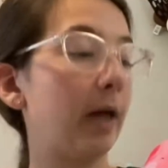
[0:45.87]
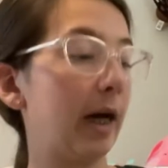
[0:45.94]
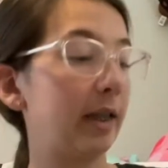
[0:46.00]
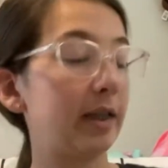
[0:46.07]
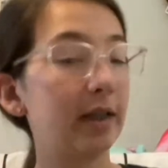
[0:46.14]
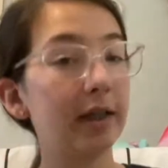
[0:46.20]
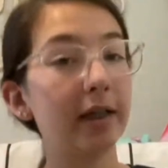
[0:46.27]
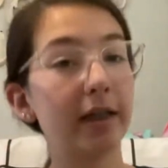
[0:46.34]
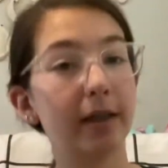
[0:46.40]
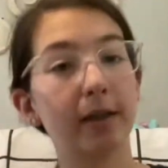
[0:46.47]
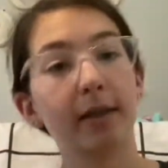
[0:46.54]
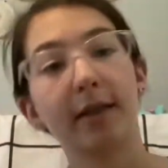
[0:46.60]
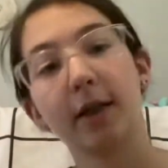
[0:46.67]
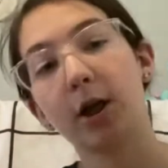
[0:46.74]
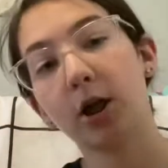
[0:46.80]
I did get a
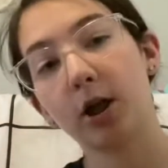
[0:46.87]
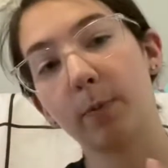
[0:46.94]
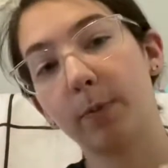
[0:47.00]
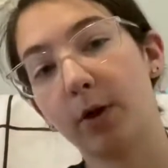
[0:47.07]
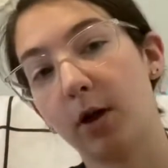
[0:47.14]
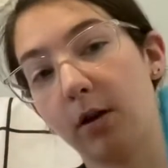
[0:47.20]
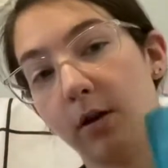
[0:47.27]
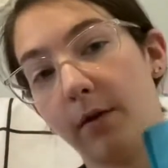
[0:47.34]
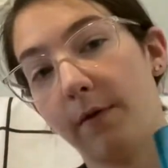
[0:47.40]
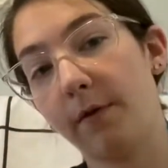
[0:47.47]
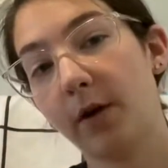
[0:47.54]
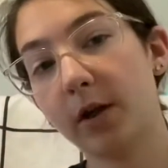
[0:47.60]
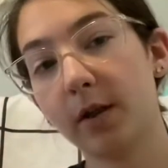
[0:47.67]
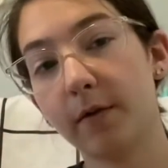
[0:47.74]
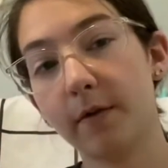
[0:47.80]
sticker to put on the
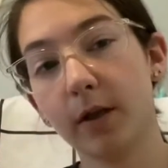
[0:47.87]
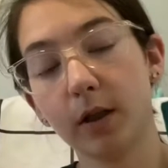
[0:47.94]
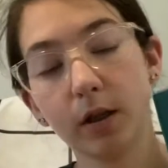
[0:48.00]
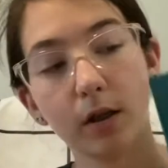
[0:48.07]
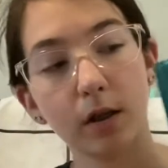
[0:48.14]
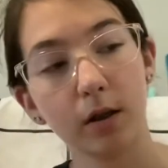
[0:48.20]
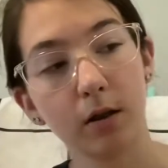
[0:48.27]
front of it